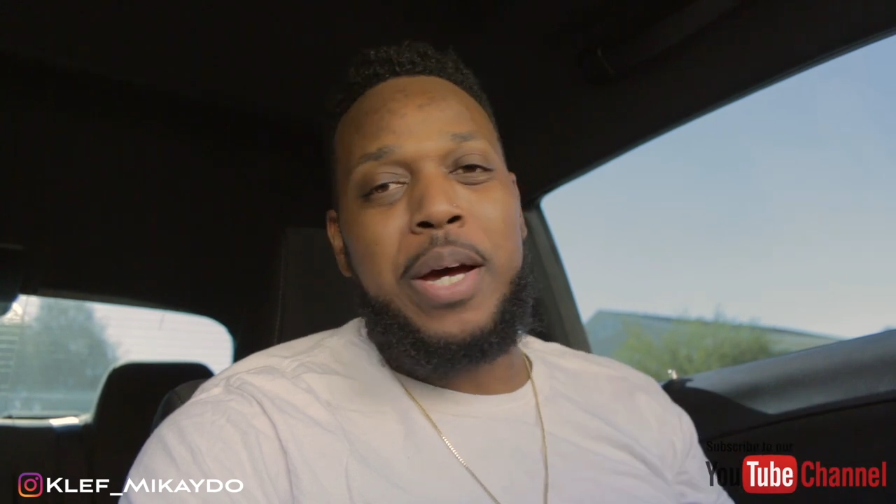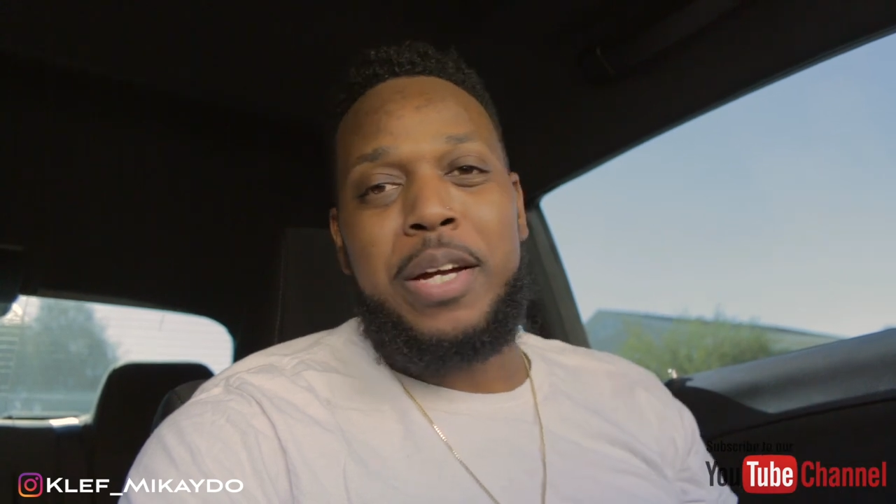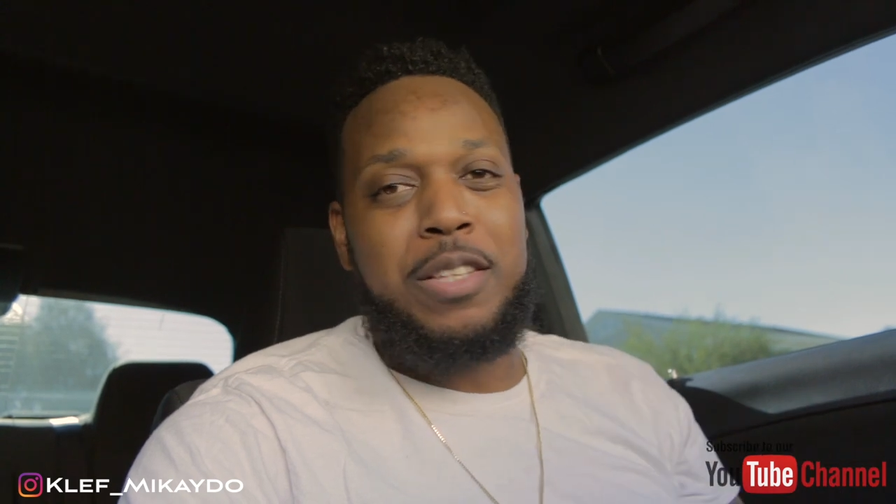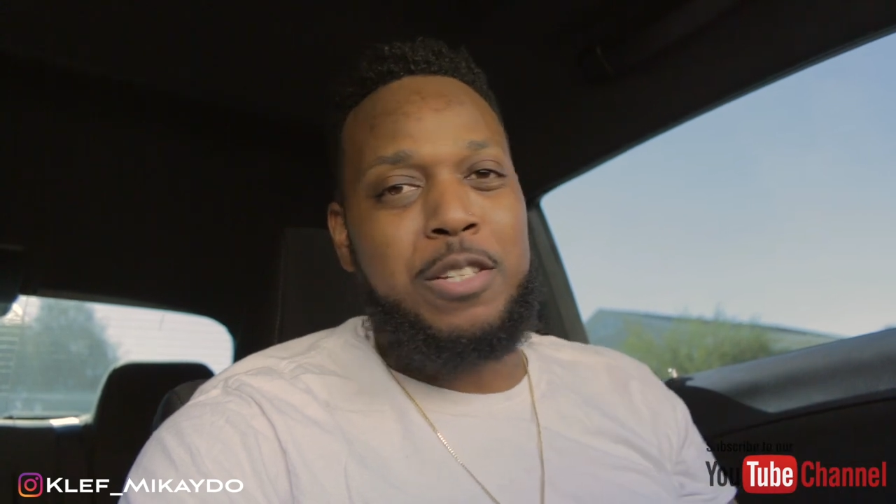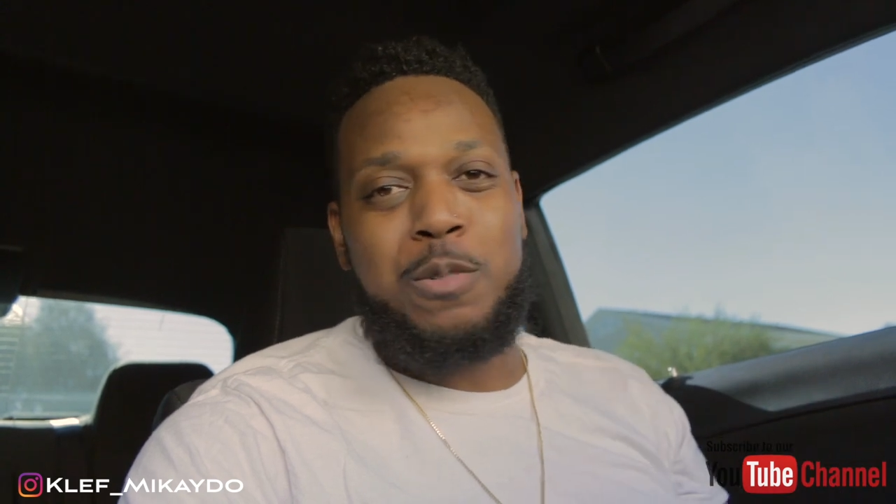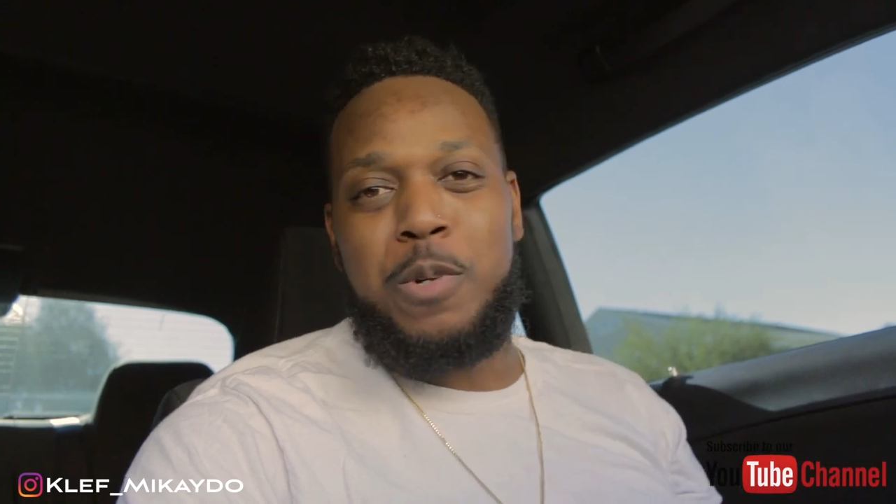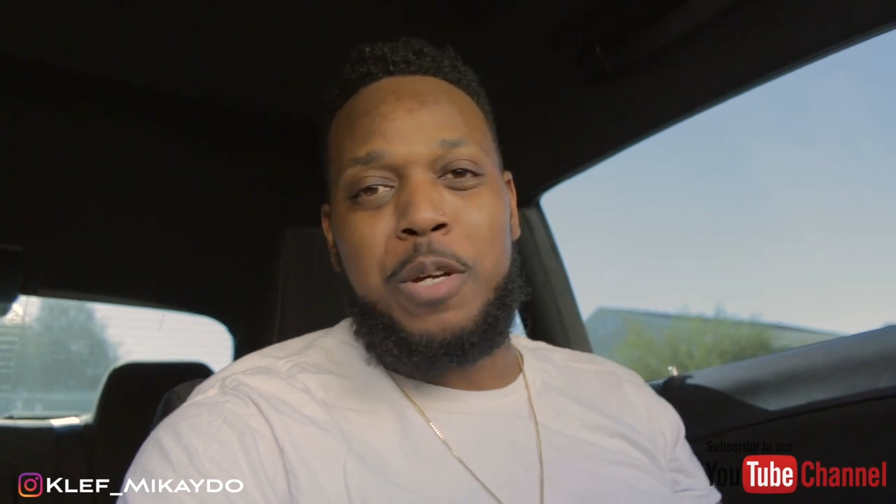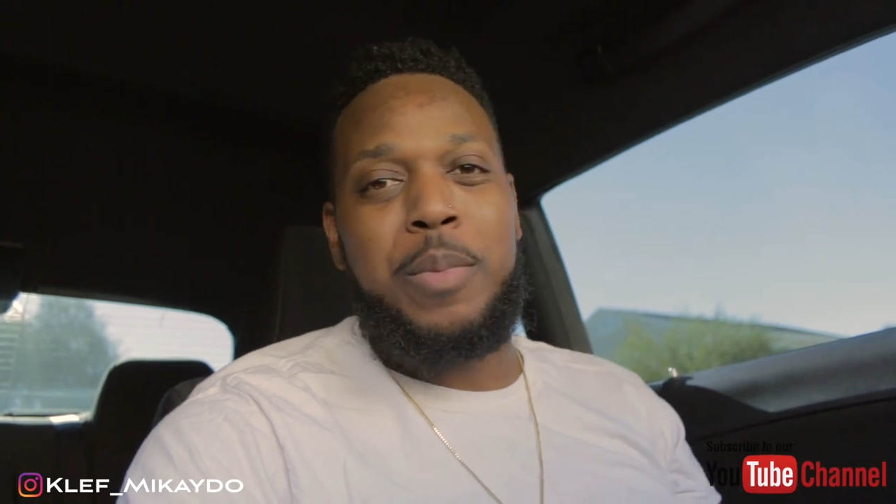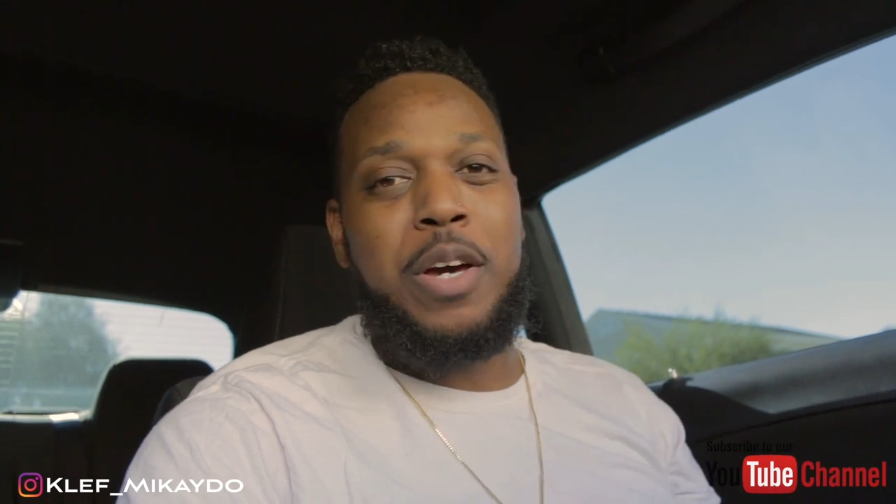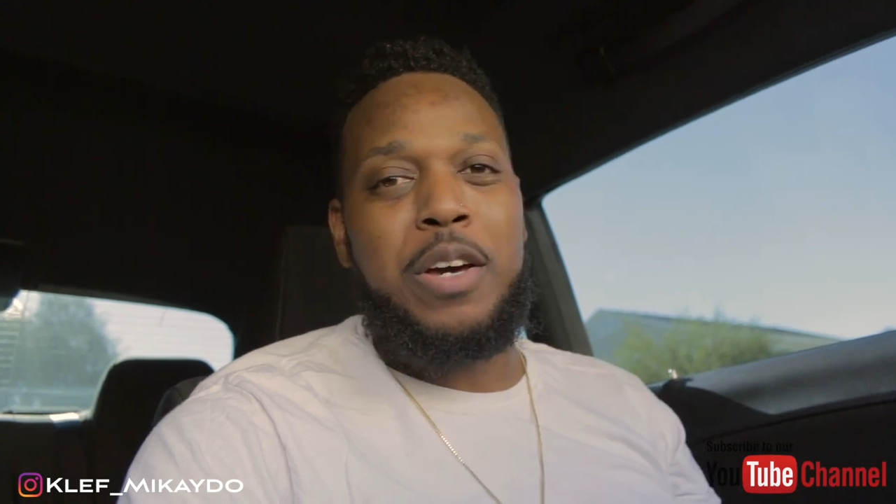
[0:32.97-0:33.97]
back this
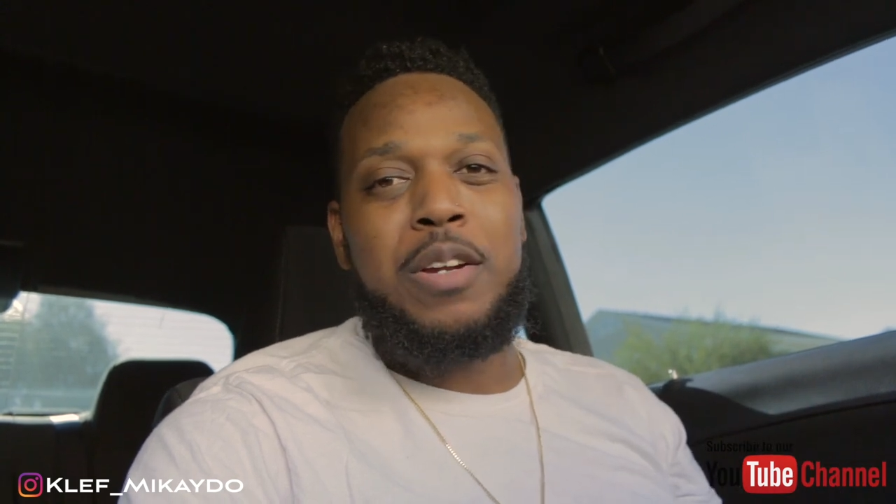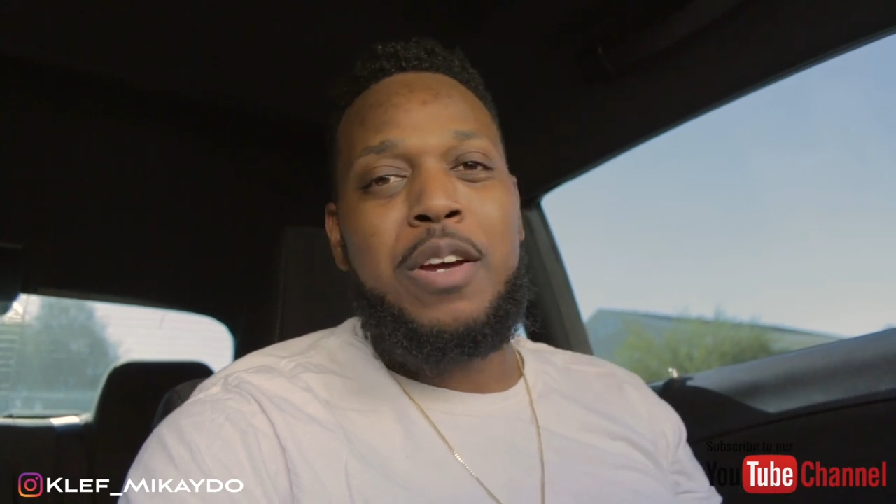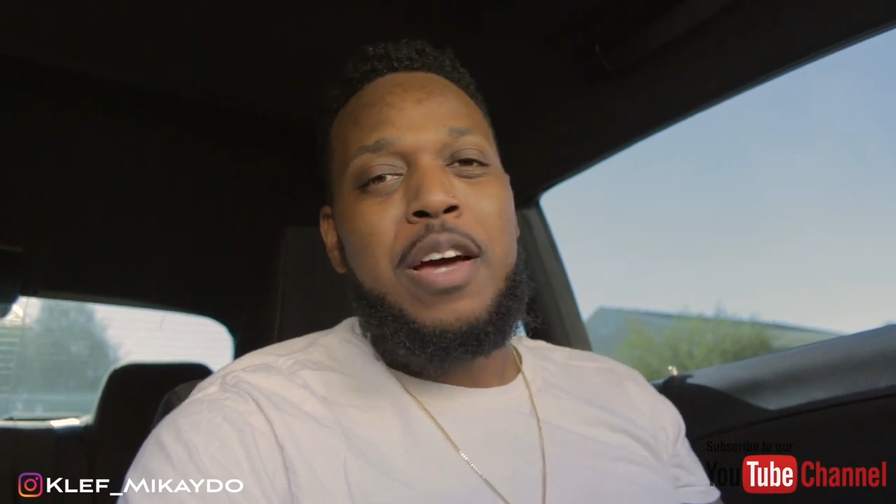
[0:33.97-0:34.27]
week, man.